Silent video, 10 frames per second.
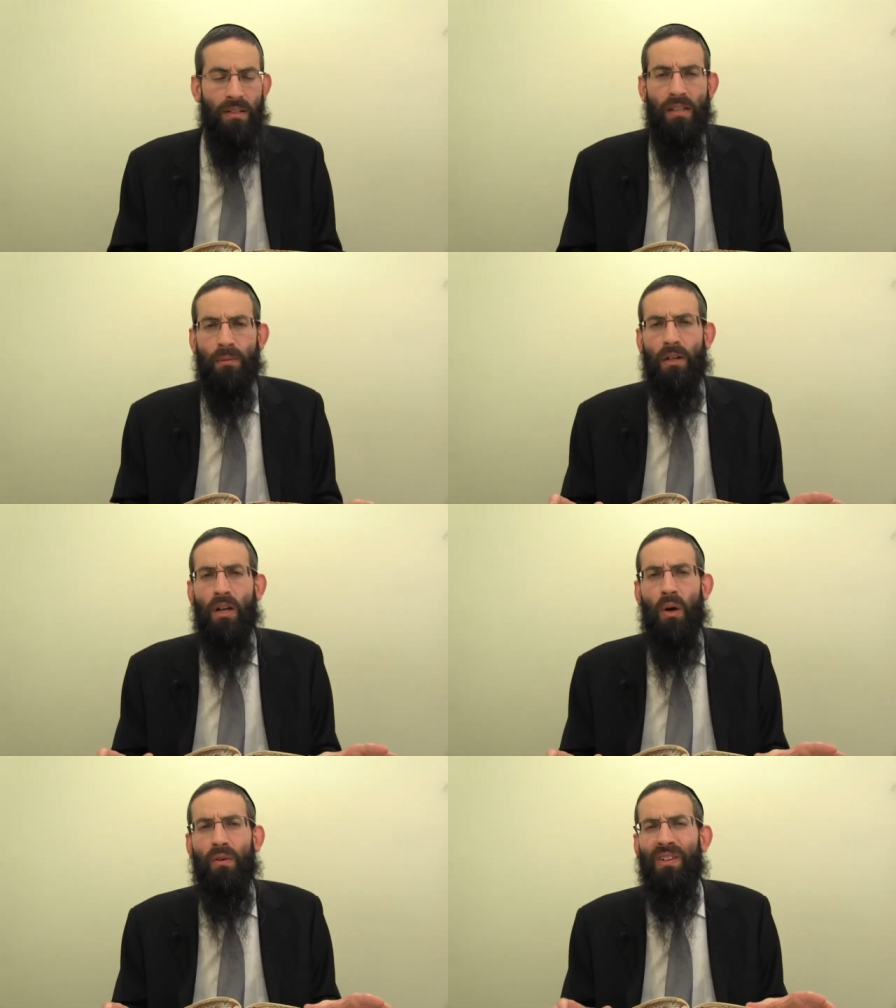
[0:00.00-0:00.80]
Says the Gemara,
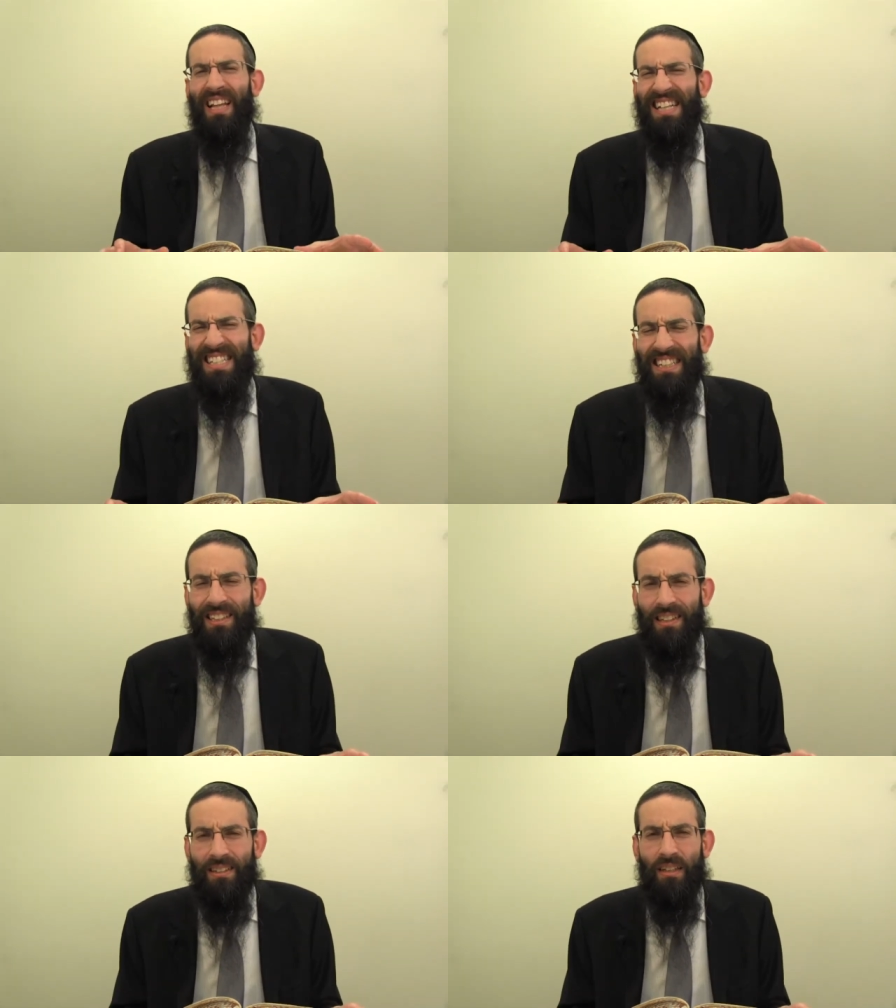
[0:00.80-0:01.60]
no,
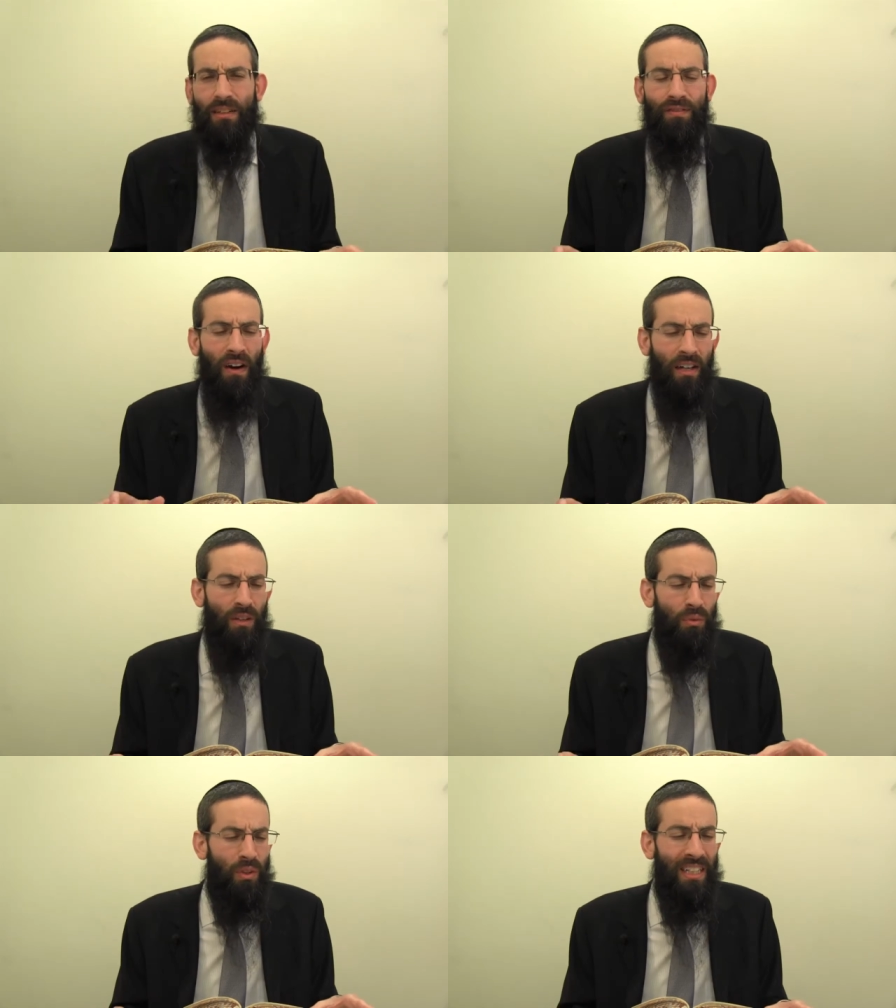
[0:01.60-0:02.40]
the
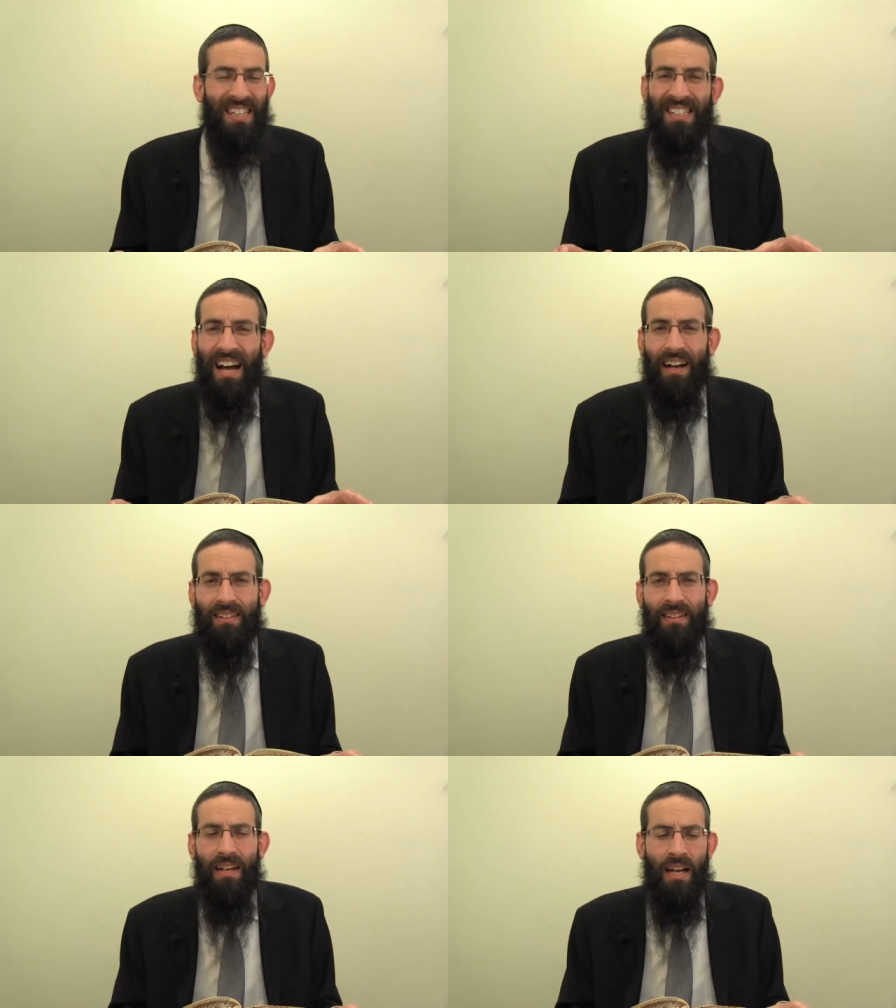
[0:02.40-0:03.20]
final ruling is
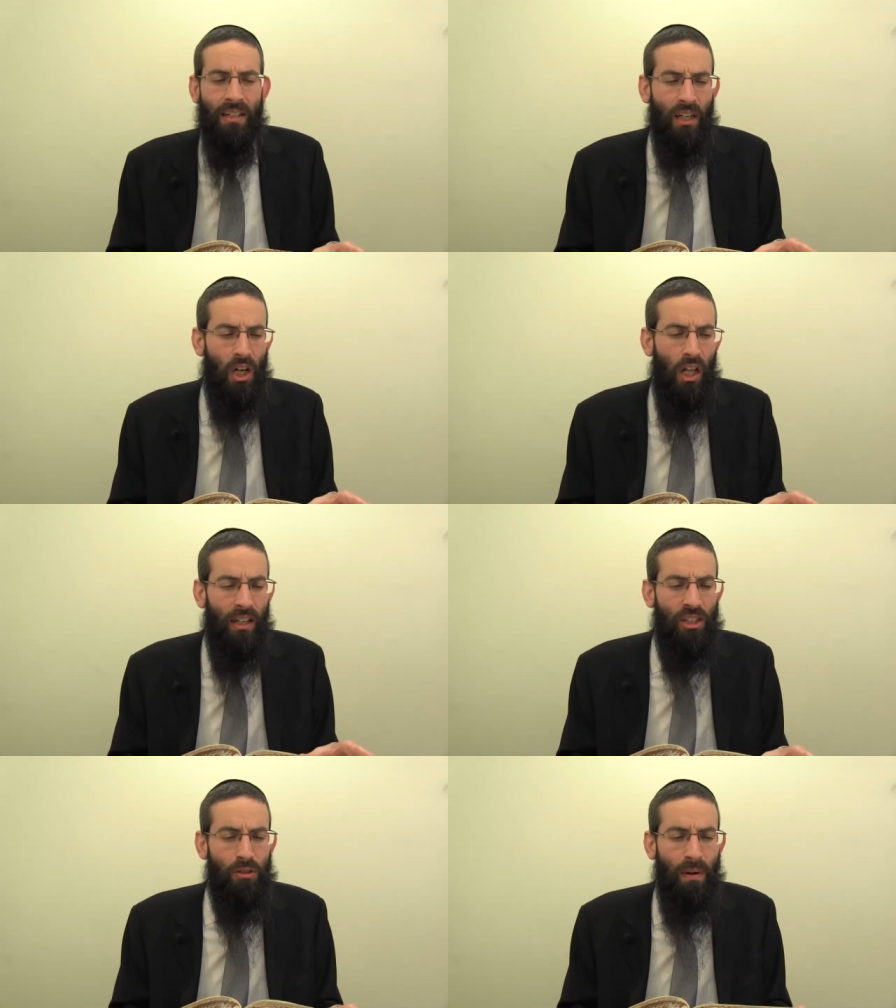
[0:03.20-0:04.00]
not
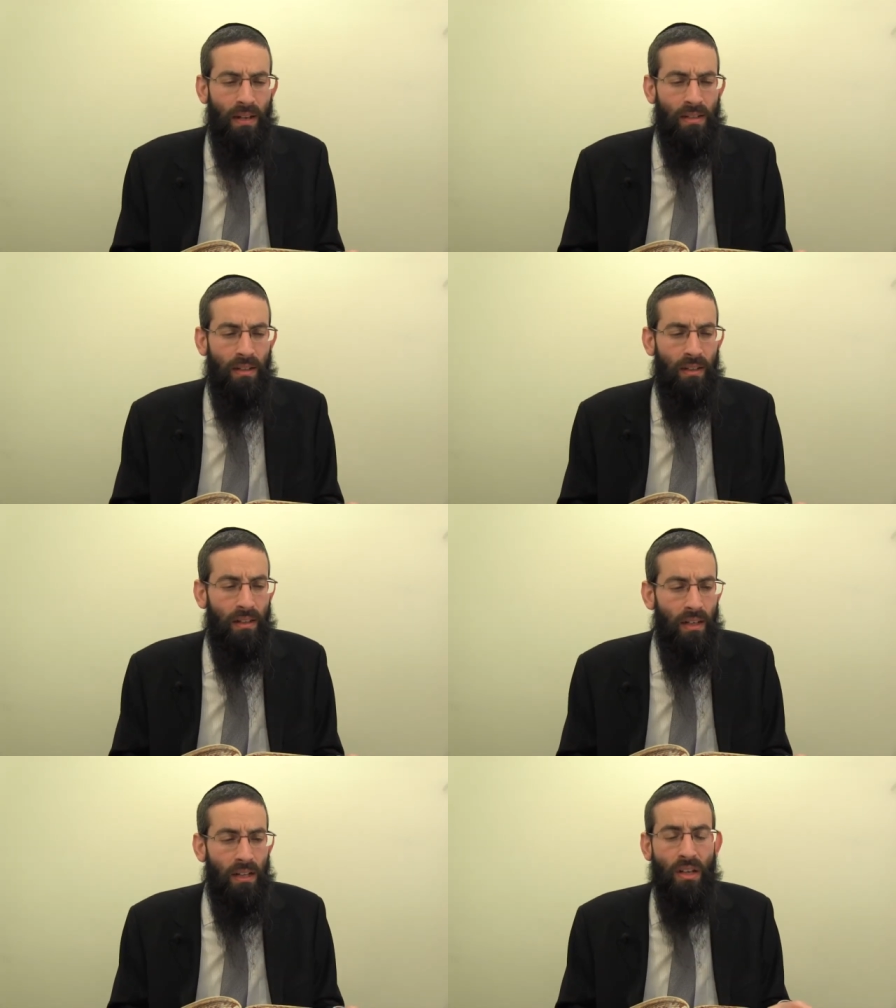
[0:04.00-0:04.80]
Kechala
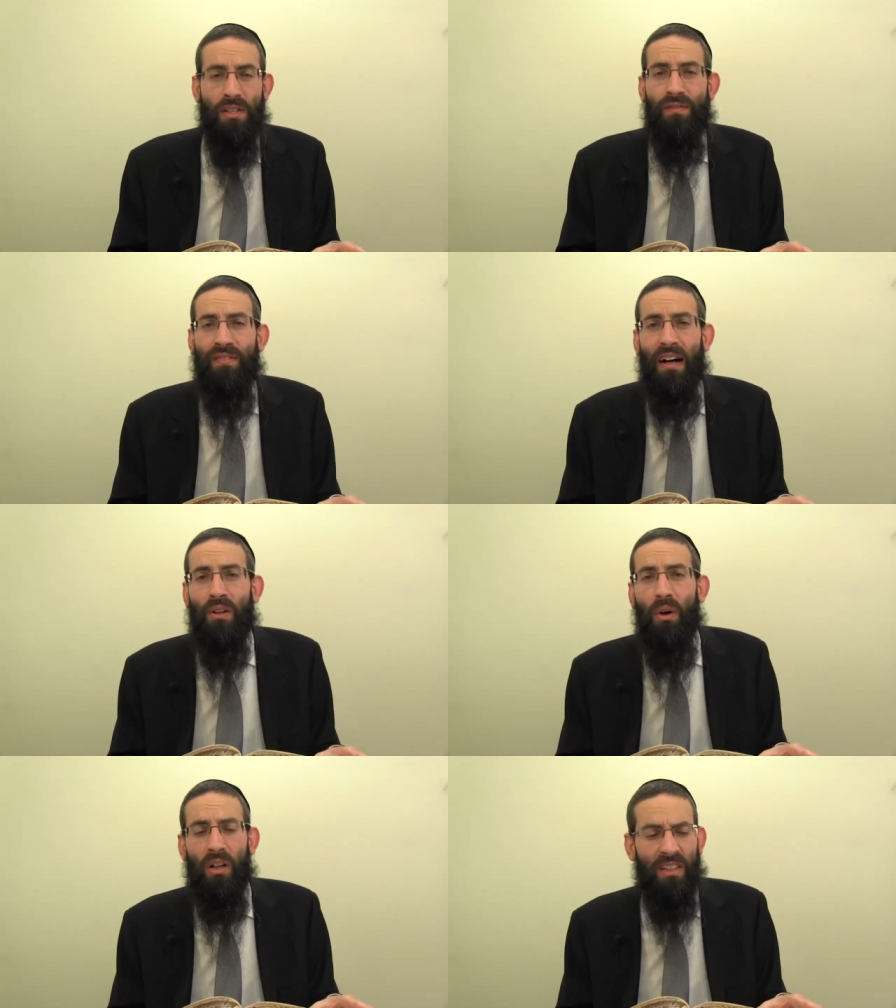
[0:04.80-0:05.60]
Nishmaitza, doesn't
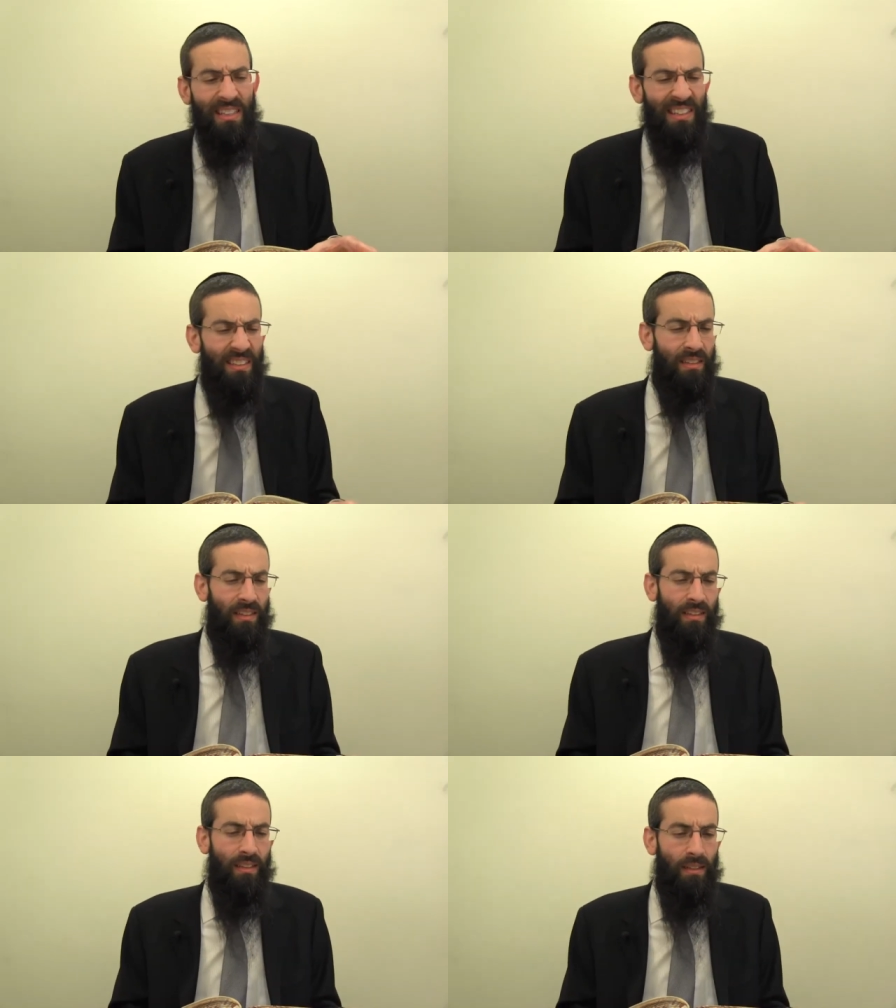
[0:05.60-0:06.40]
follow all these
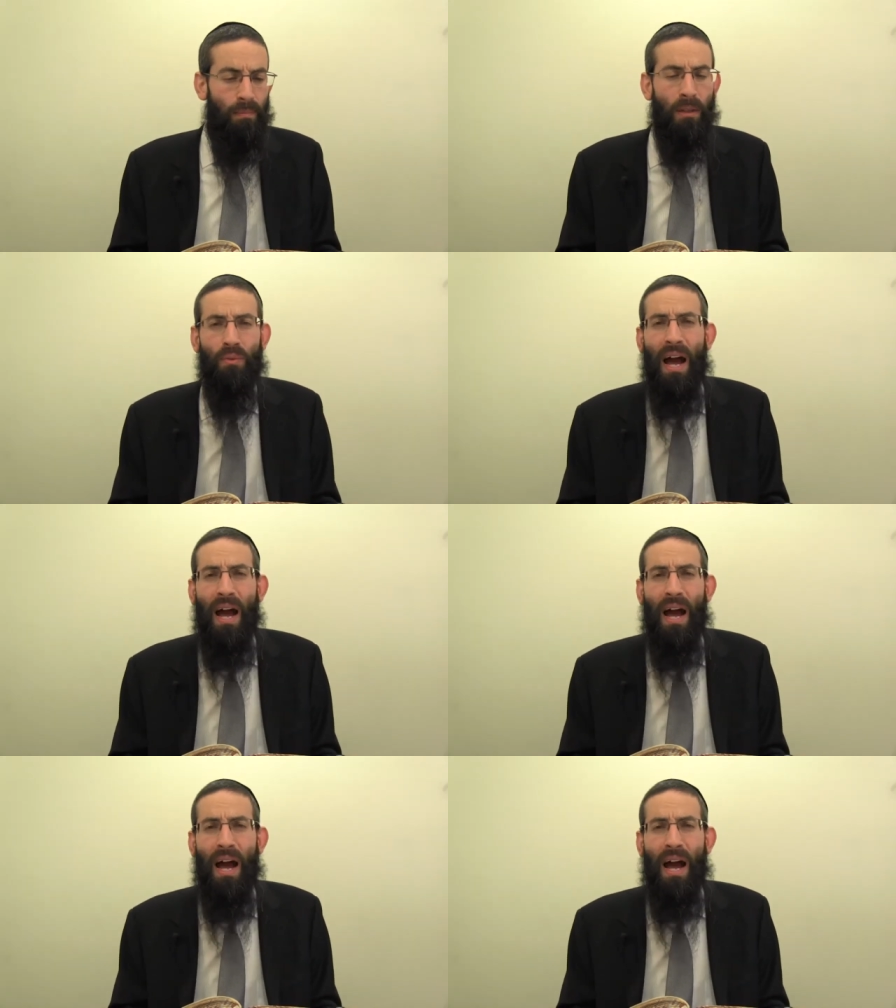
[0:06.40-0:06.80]
leniencies, but